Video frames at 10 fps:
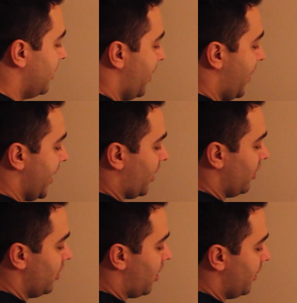the
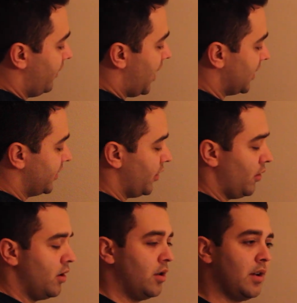thicker our
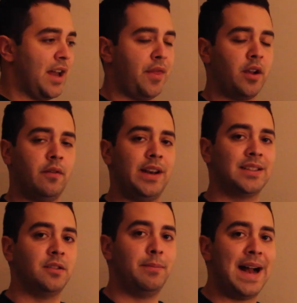voxel, I think of it
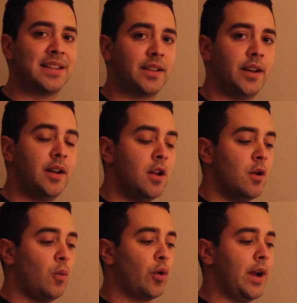as a basket.
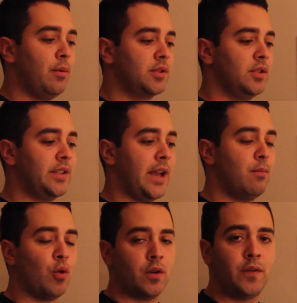We're able to
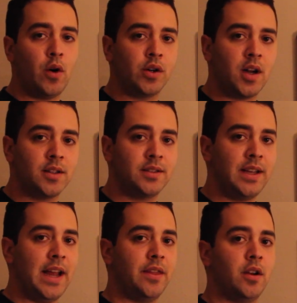take more
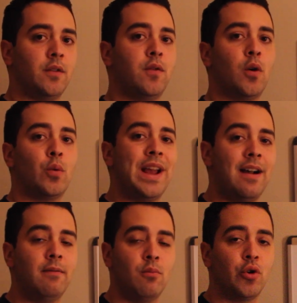photons, and therefore we
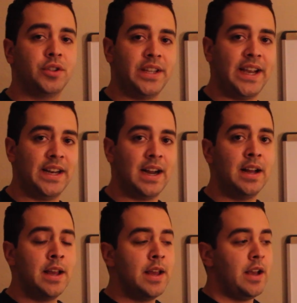have more
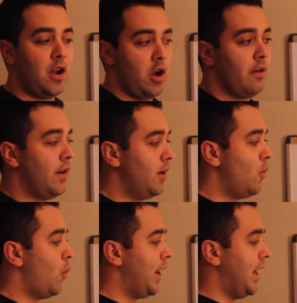data.
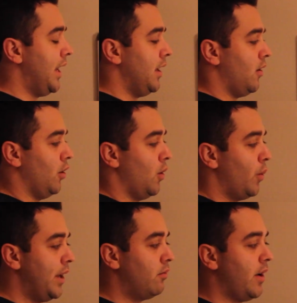However, although
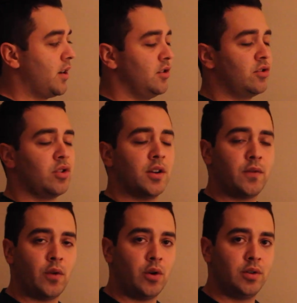we
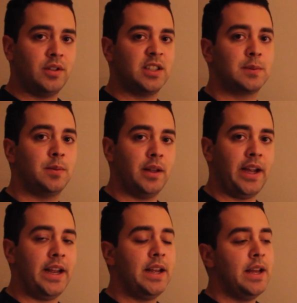reconstruct for
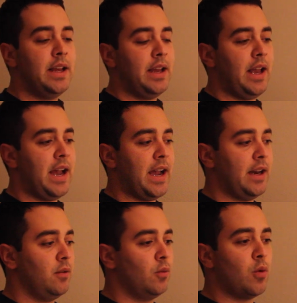display
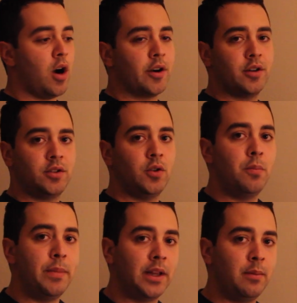at 1 or 2
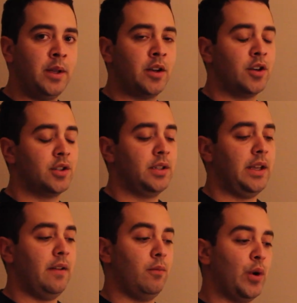millimeters,
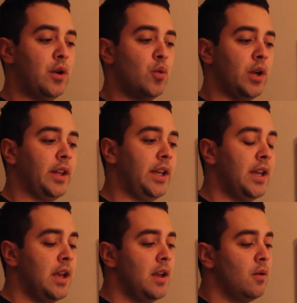if we
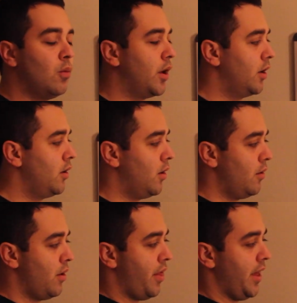really want to
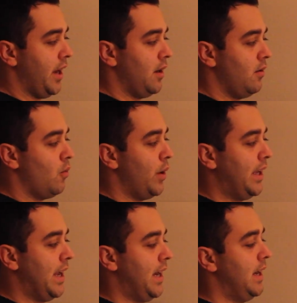go thin,
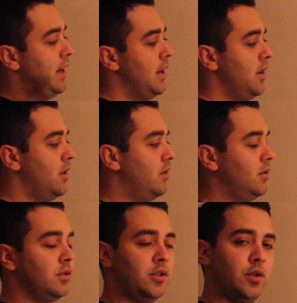we can
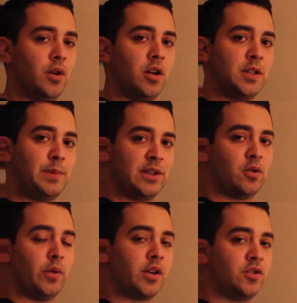do a
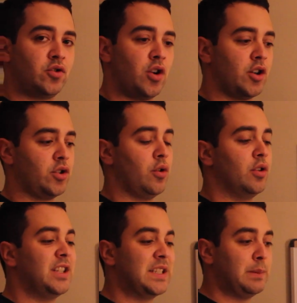special reconstruction
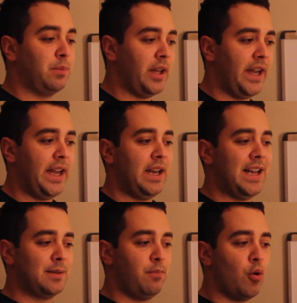or display it
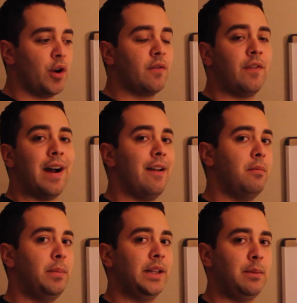as
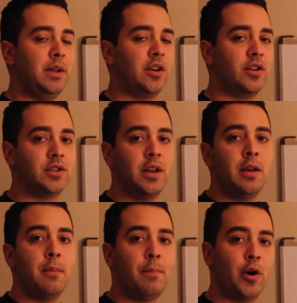0.5 millimeters
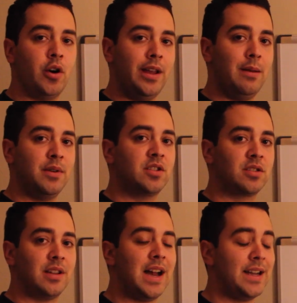per image
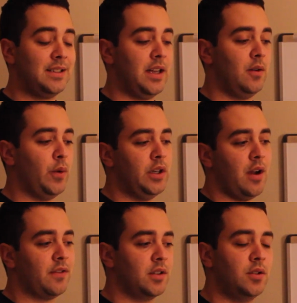slice. And we
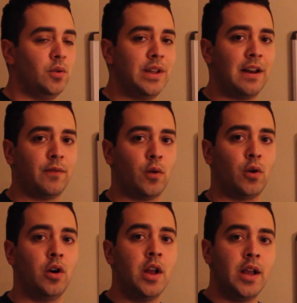often do that
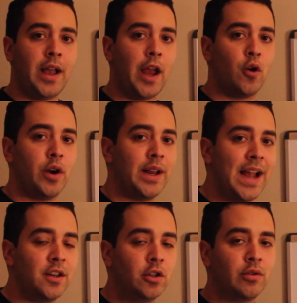for aortic
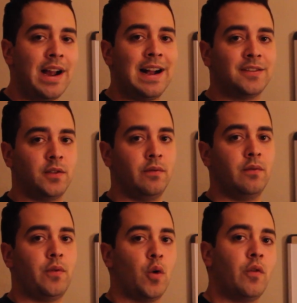angiographs, and
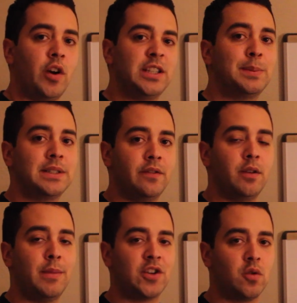for very
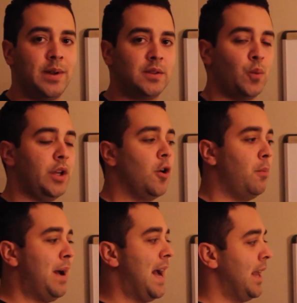specific measurements, we
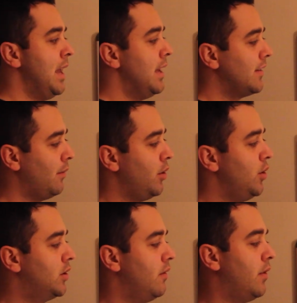go back and we
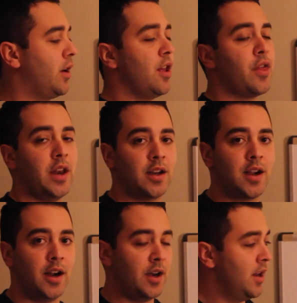use a very thin
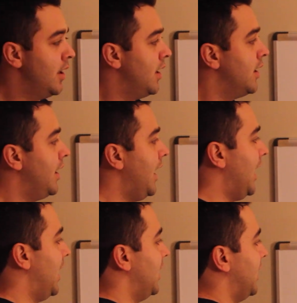cut.
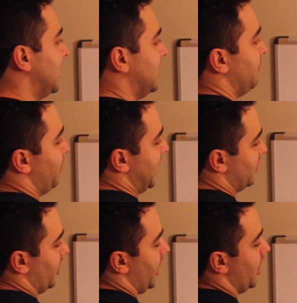In this
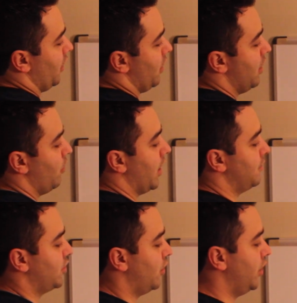picture here, what
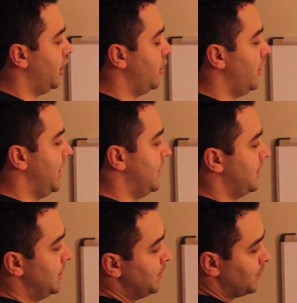I'm showing you
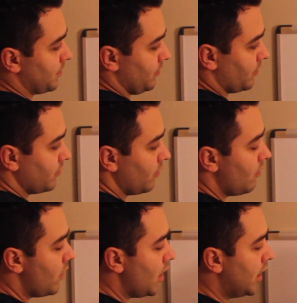is
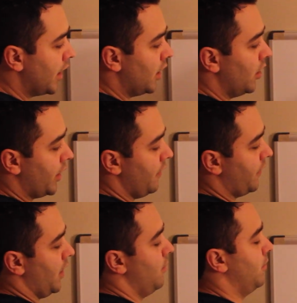kind of looking
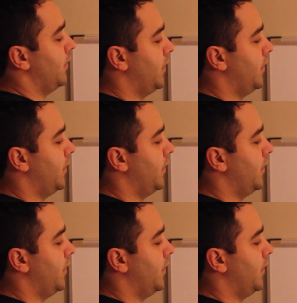from